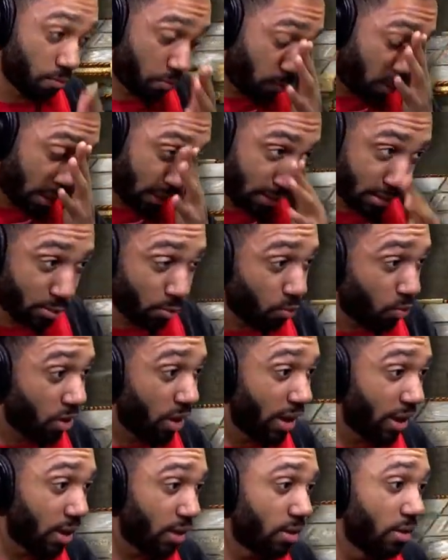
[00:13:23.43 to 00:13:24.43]
what,
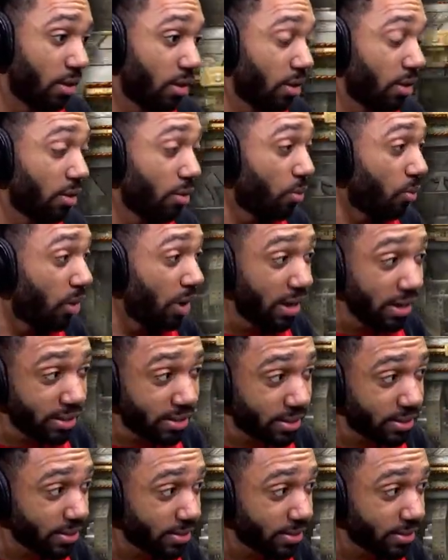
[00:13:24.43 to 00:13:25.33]
what, what?